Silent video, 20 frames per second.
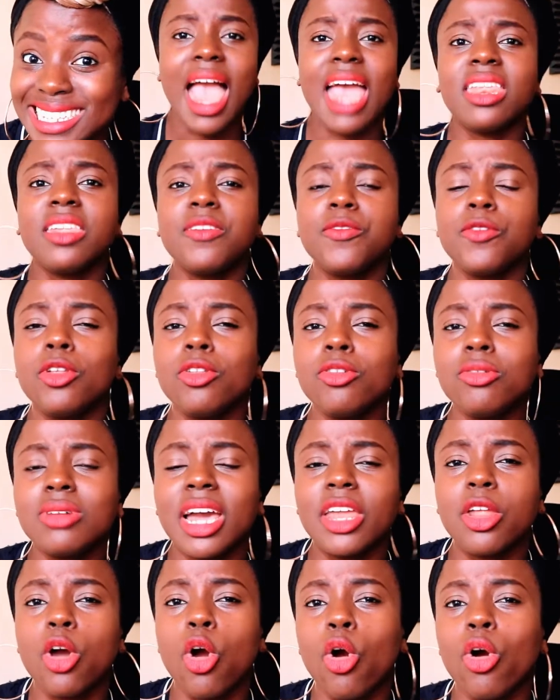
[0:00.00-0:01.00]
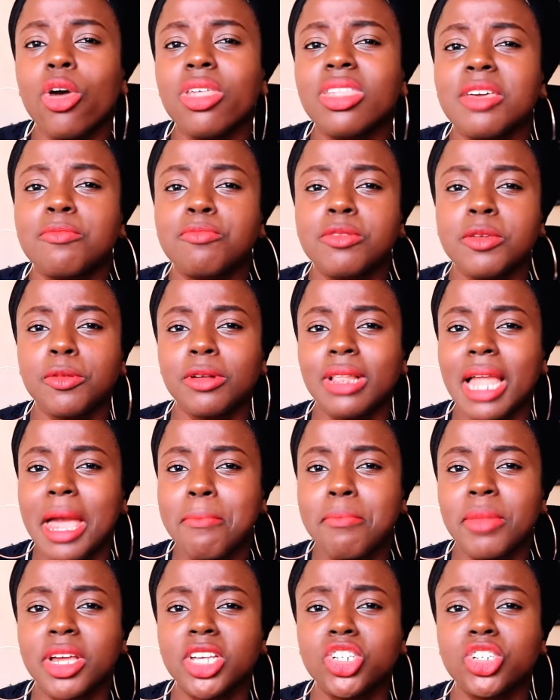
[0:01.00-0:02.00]
And if you look at all the people
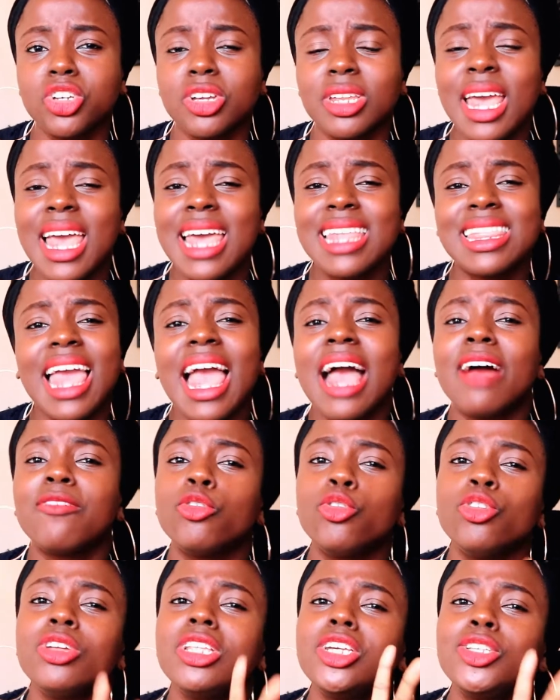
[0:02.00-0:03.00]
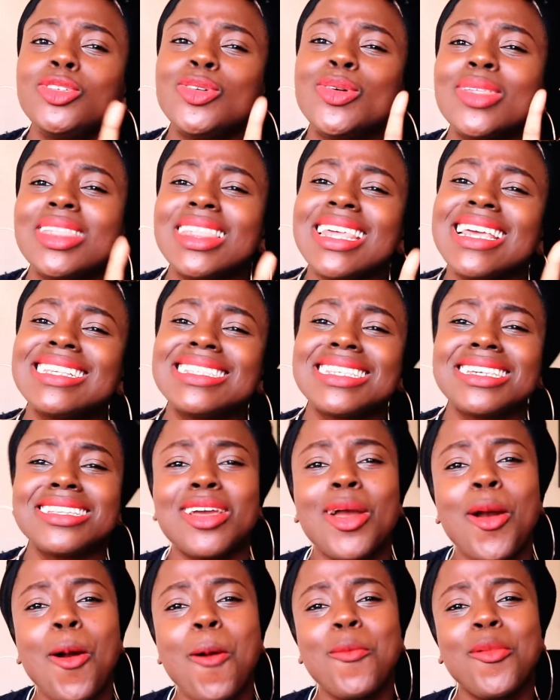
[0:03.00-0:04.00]
I mentioned, they have only 2 things
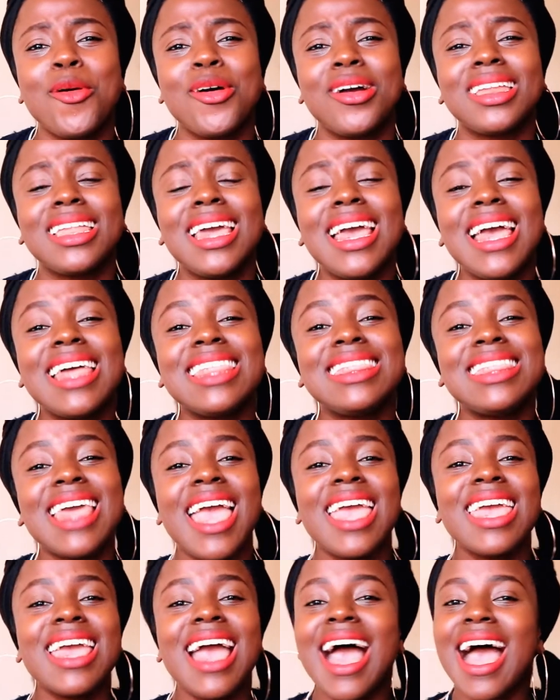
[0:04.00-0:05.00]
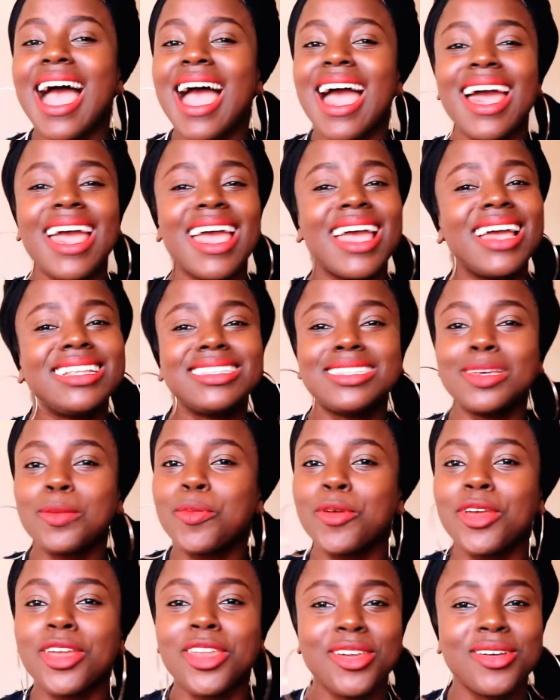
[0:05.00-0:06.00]
in common. They are
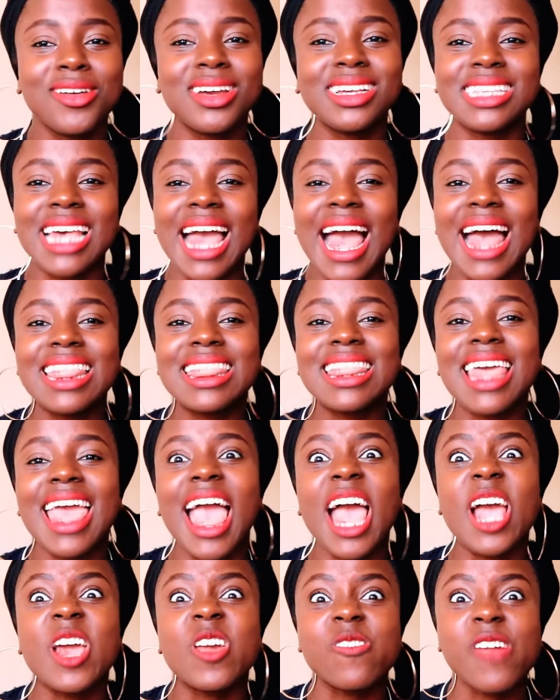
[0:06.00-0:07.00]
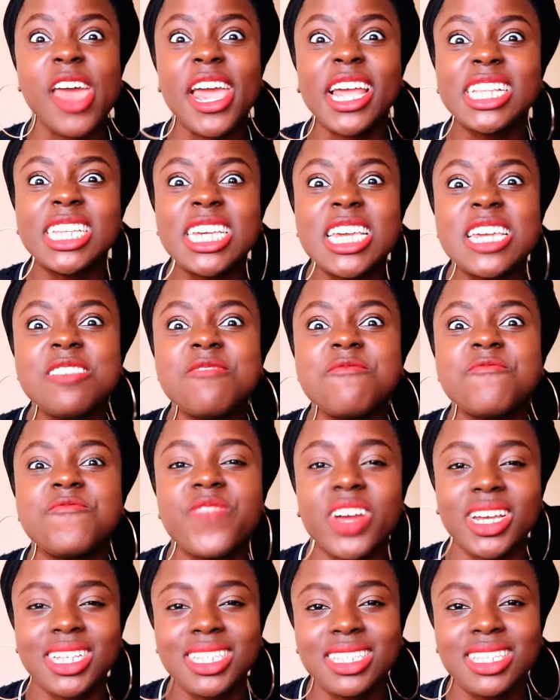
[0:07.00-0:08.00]
entrepreneurs and they are great
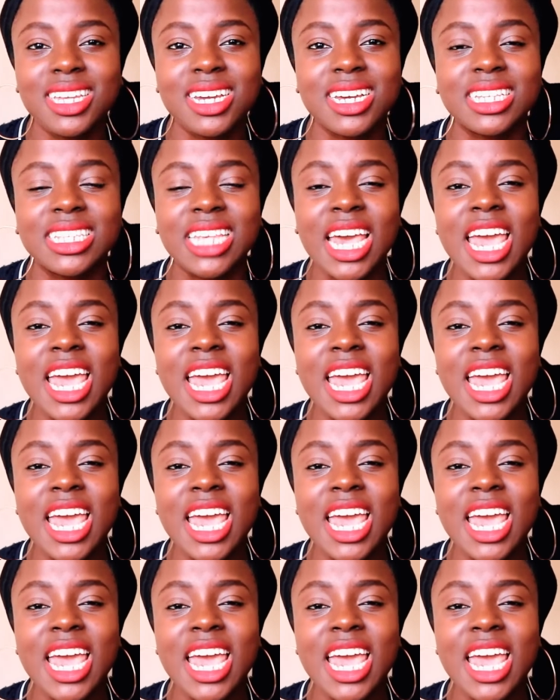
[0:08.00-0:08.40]
investors.